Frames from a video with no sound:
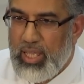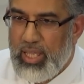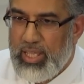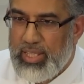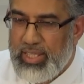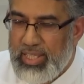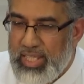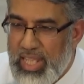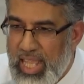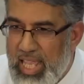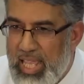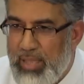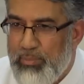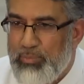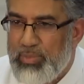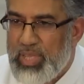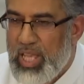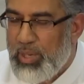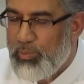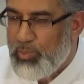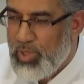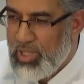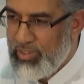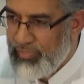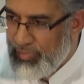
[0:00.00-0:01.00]
name
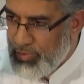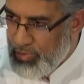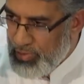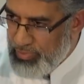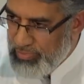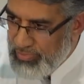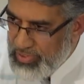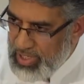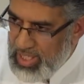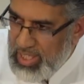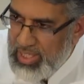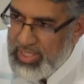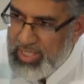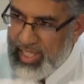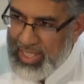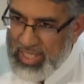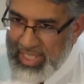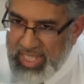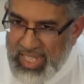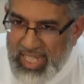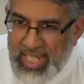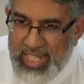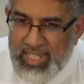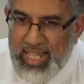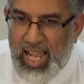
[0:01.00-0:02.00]
that will fulfill the
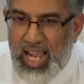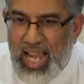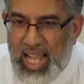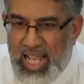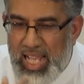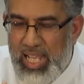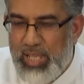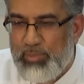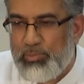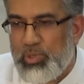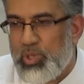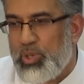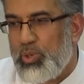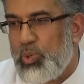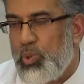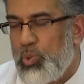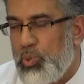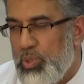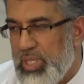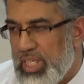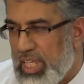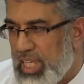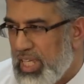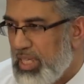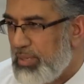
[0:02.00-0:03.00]
need I am
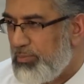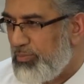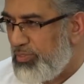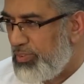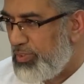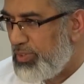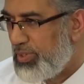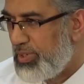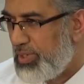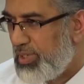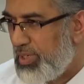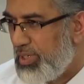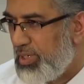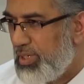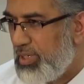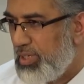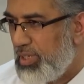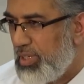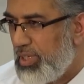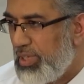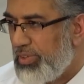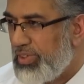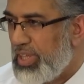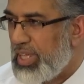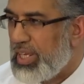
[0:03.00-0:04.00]
calling Him for,
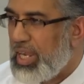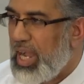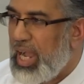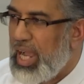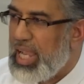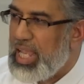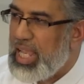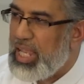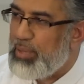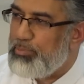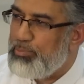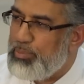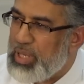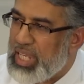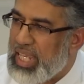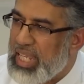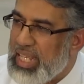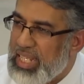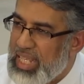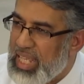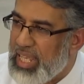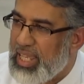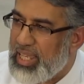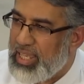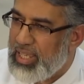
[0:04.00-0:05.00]
that I am
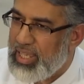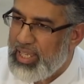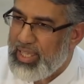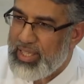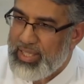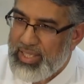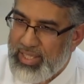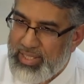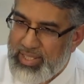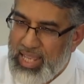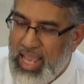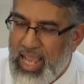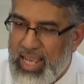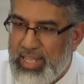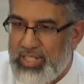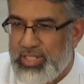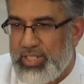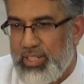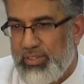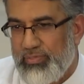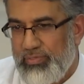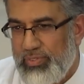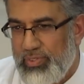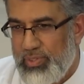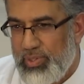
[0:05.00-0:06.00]
beginning this
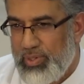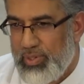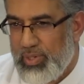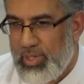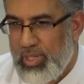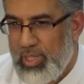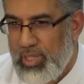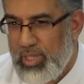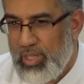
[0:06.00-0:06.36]
action for.